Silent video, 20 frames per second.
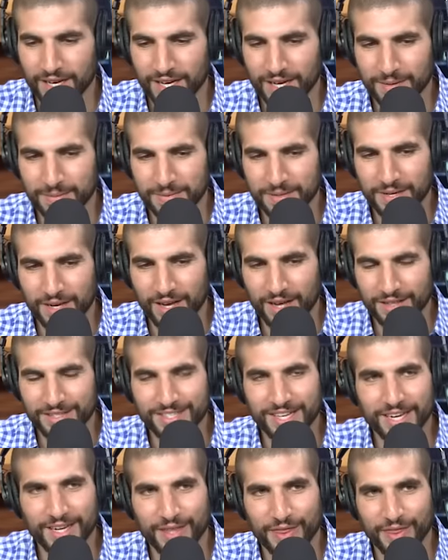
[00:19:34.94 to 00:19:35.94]
Um, on
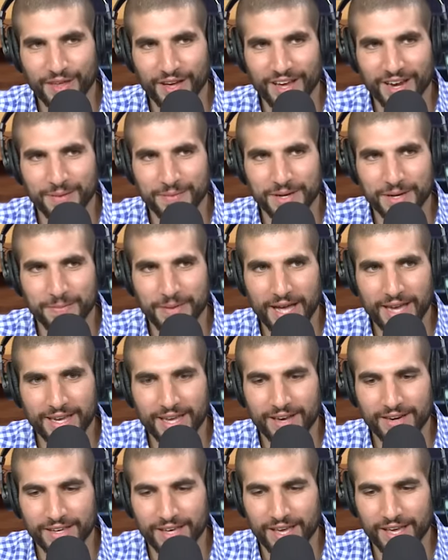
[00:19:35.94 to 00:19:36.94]
second thought, I'm gonna back
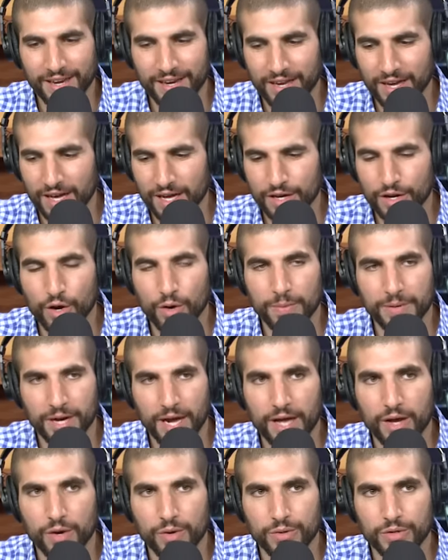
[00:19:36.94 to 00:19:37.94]
out again. Uh, no, but
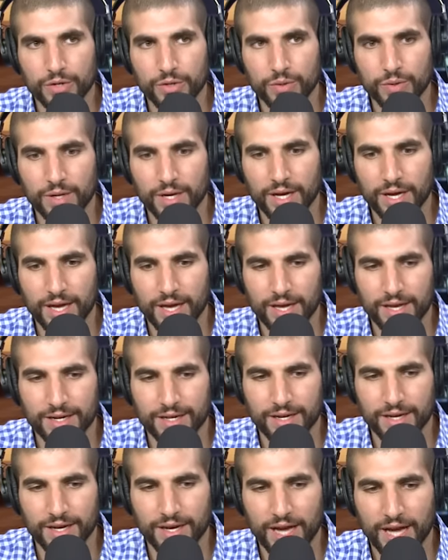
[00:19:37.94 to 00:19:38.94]
I owe you,
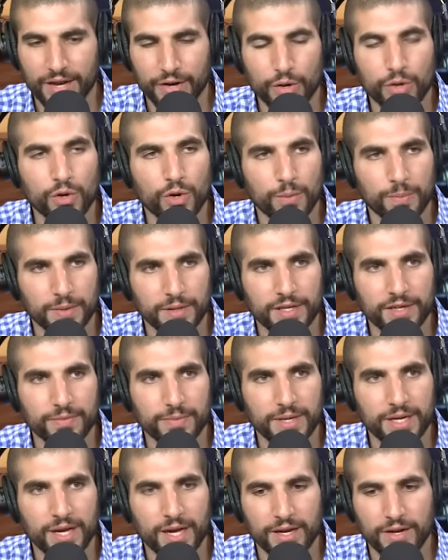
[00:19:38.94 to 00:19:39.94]
and uh, I know you don't believe
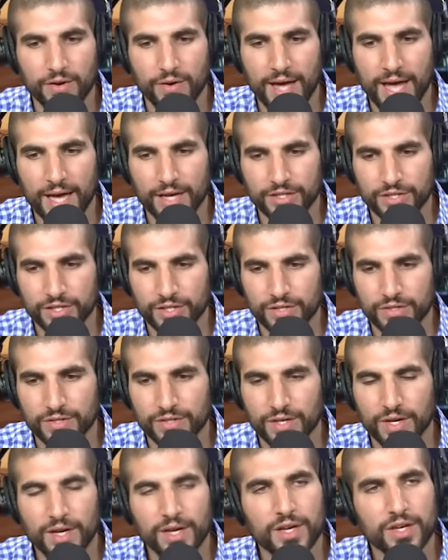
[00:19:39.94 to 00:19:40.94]
me. I know
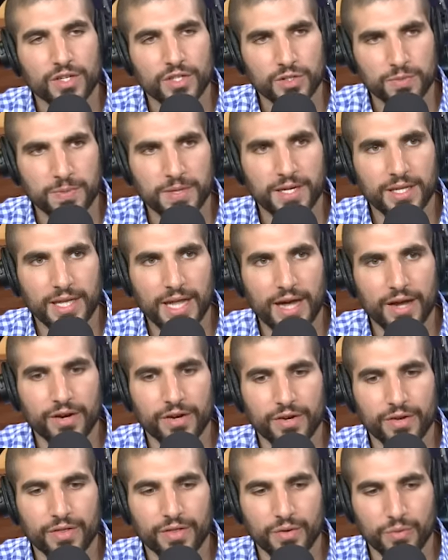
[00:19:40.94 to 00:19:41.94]
actions speak
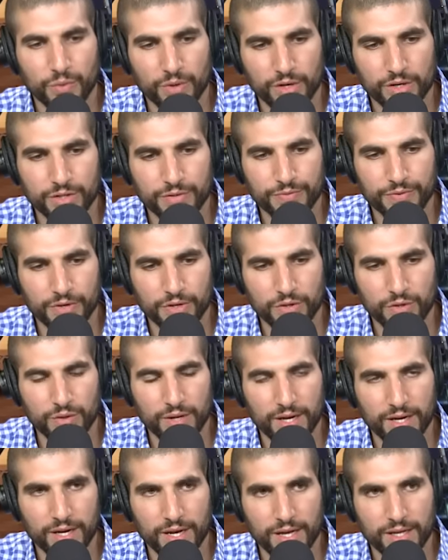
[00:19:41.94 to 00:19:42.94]
louder than words for you,
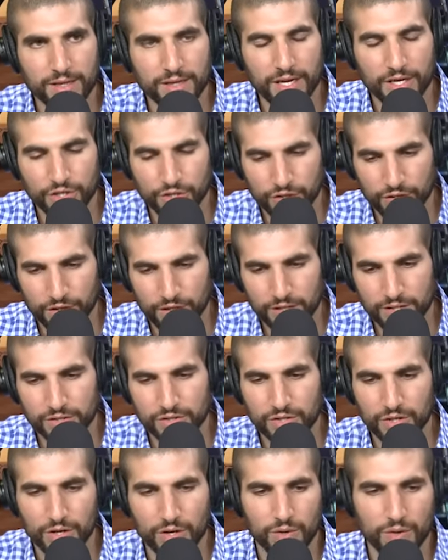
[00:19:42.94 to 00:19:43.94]
and and they should.
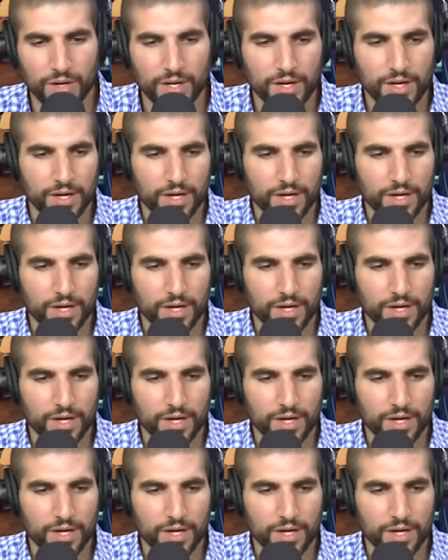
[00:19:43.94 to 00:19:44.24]
So